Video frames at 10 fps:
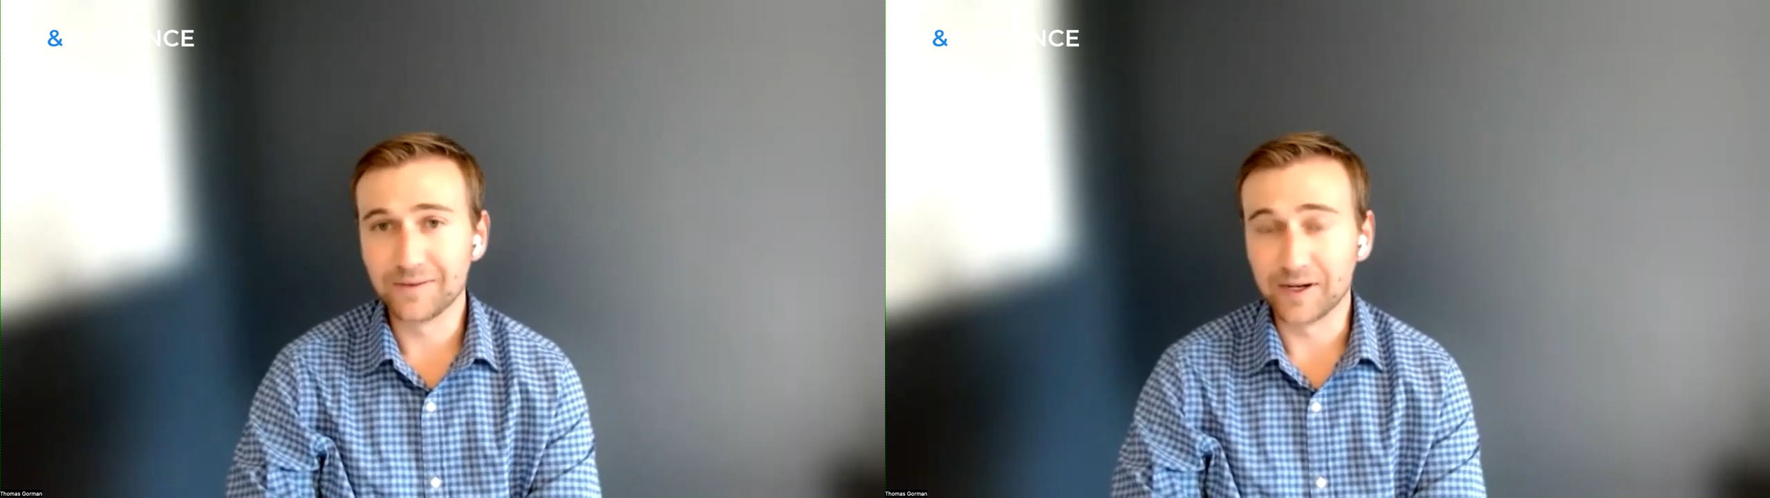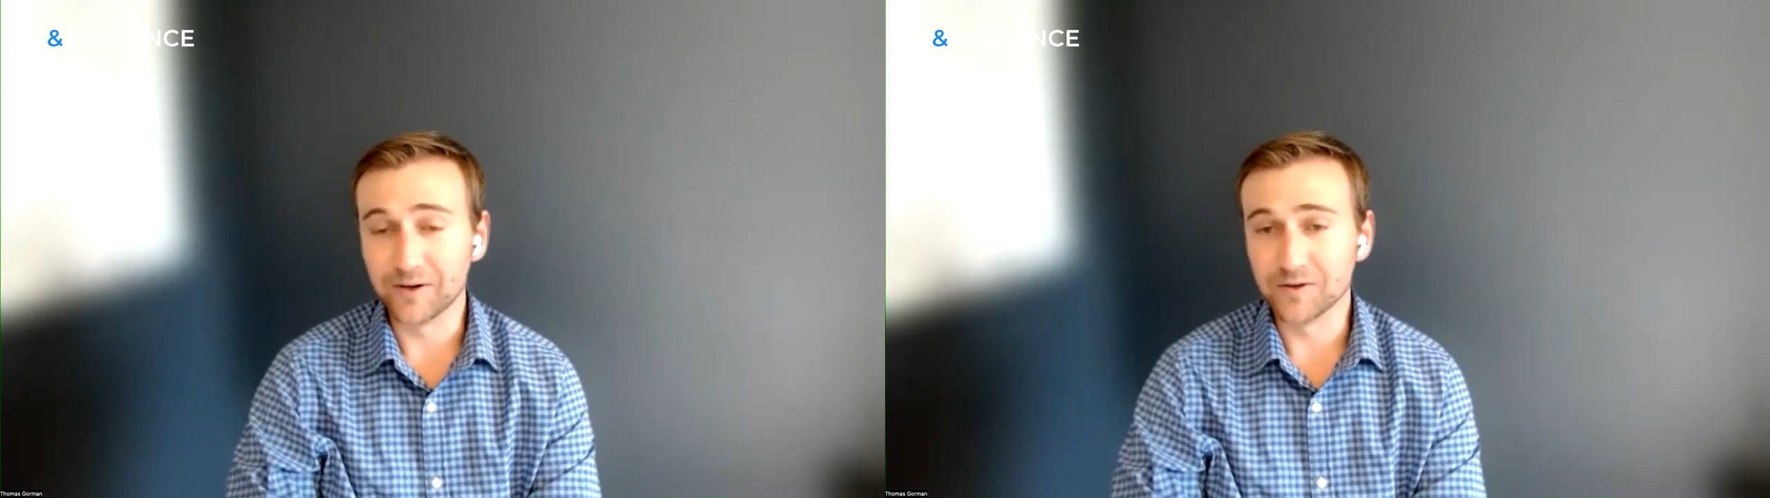
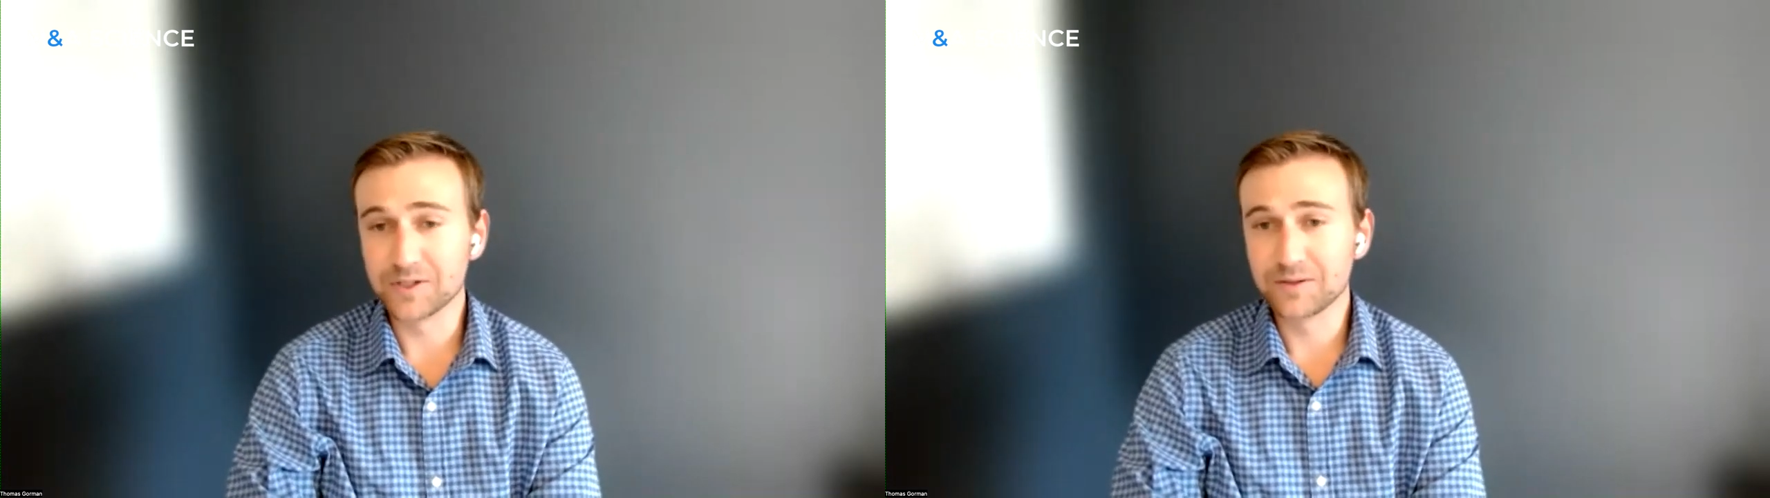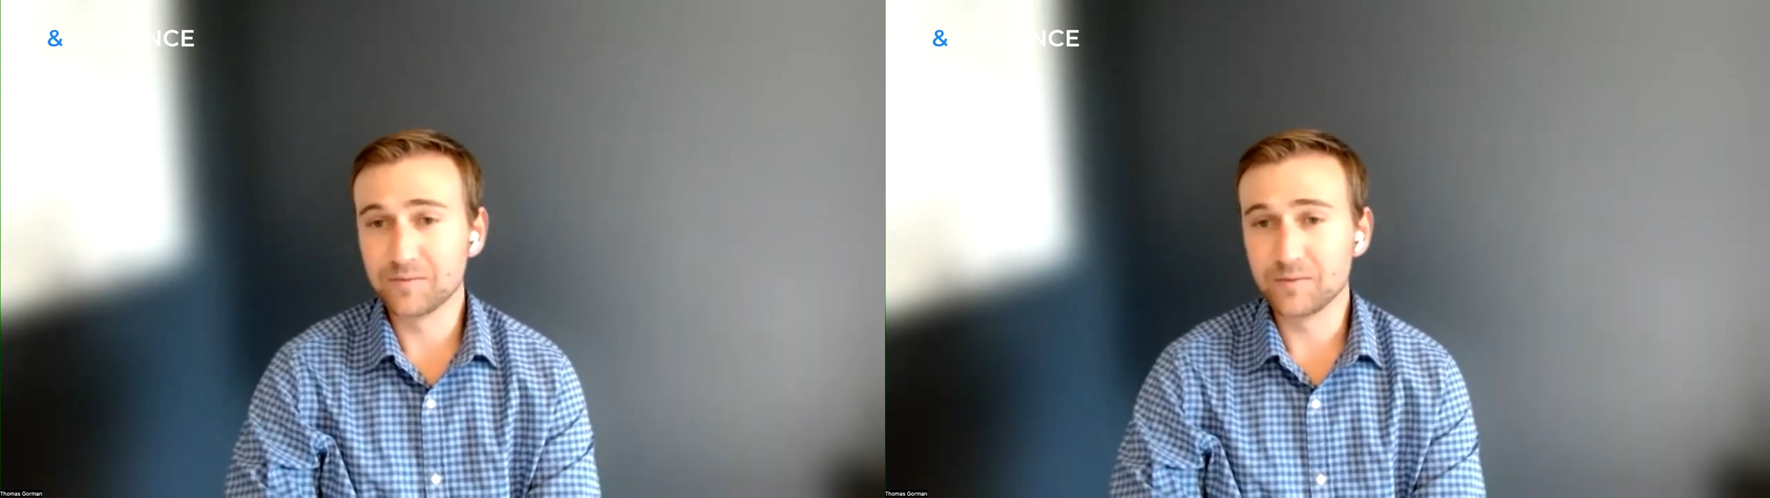There's,
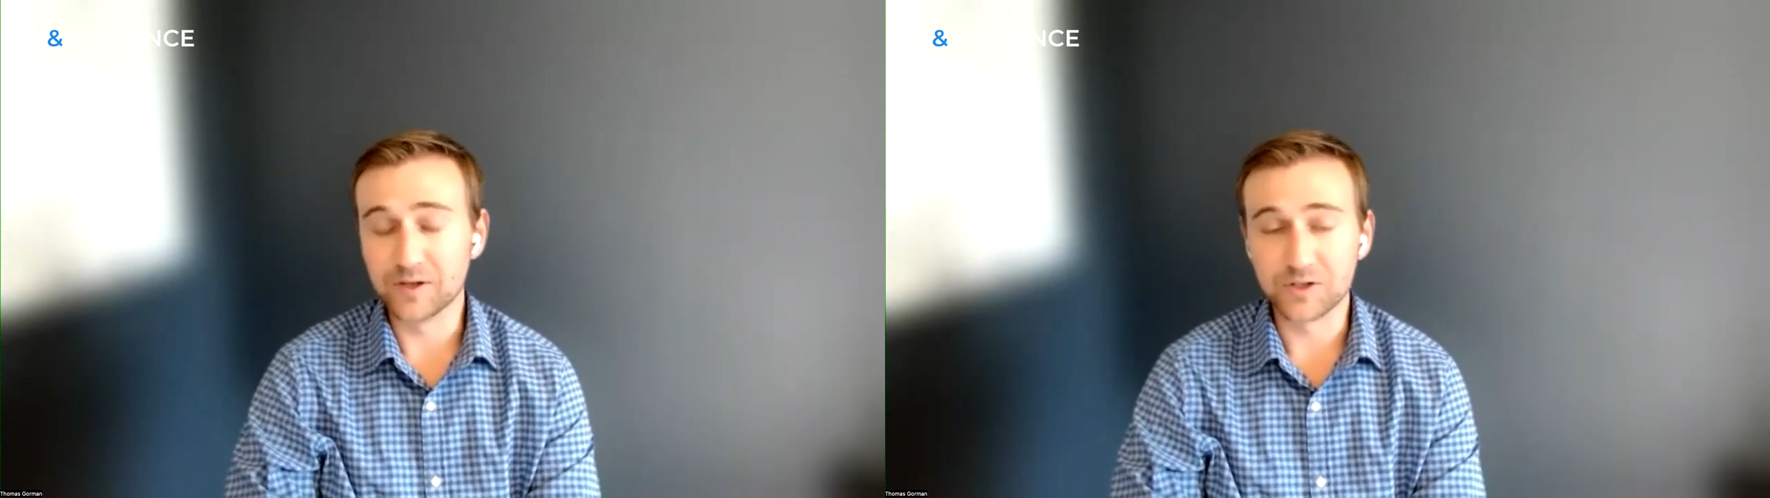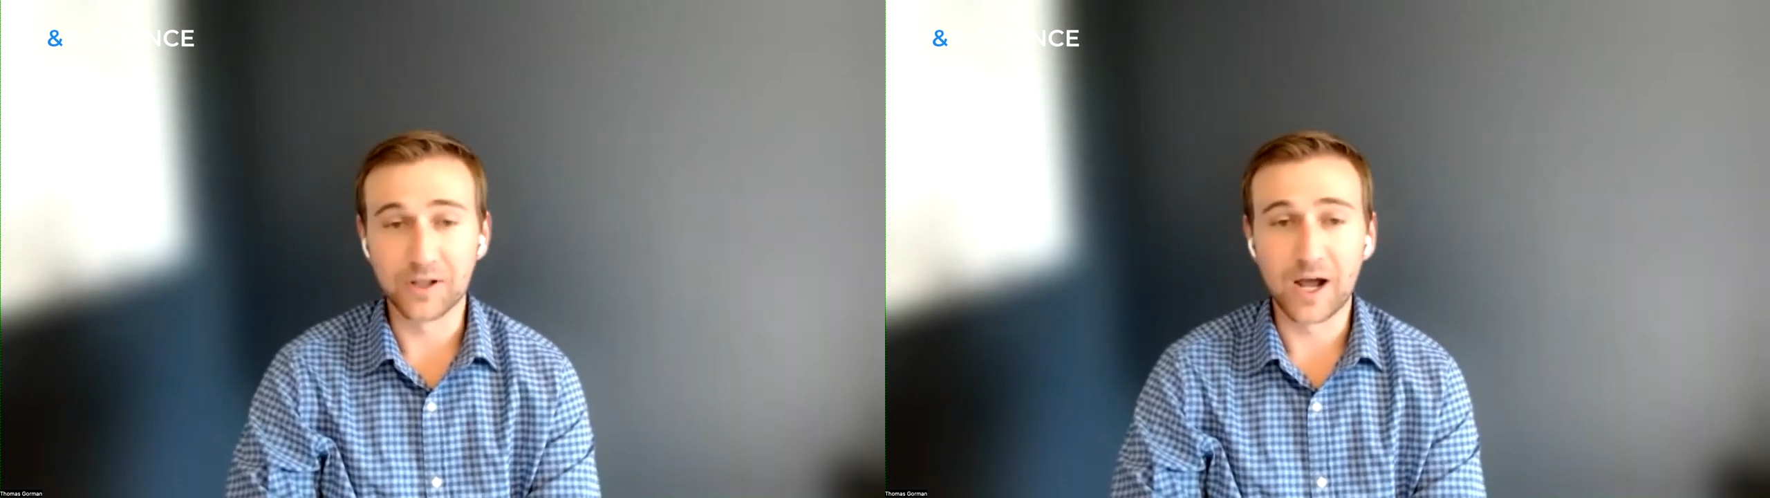
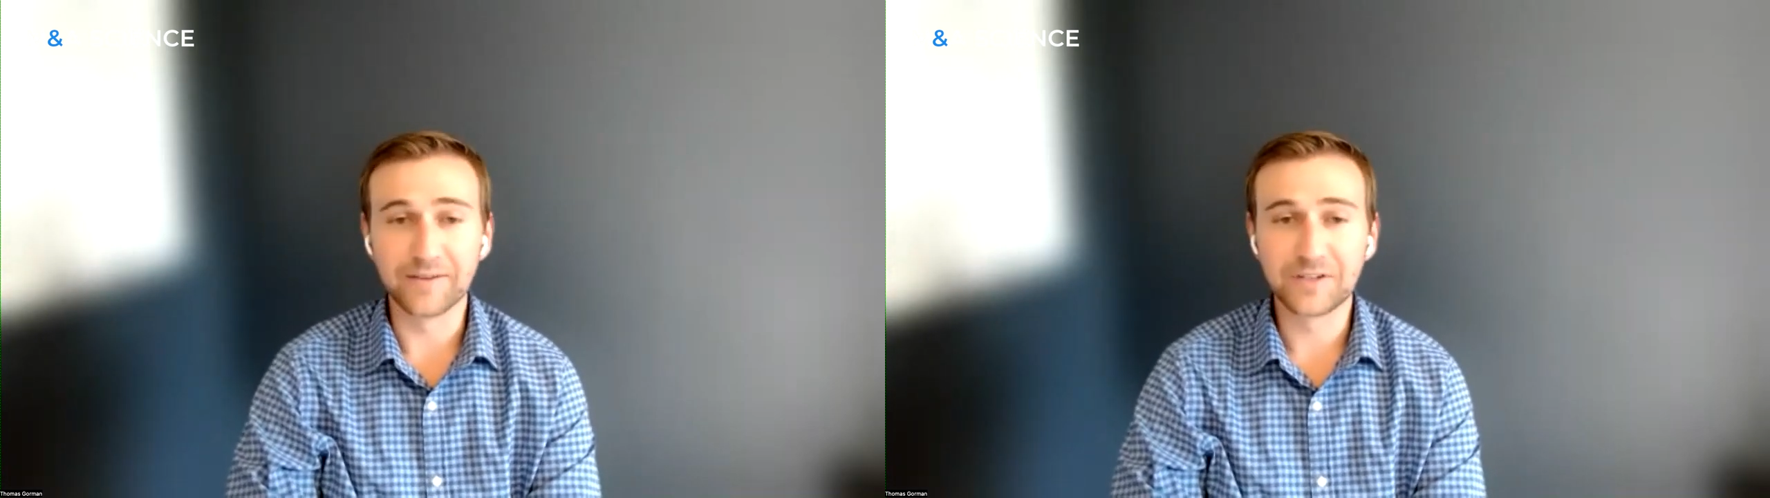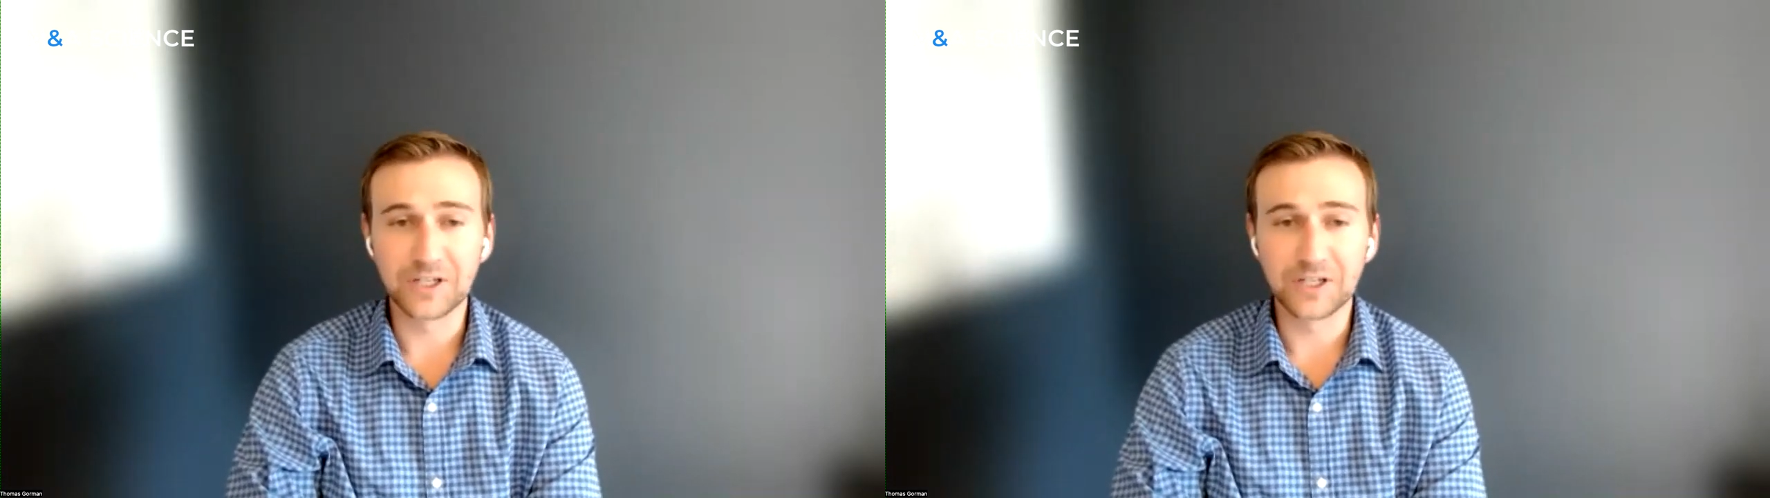there's a lot of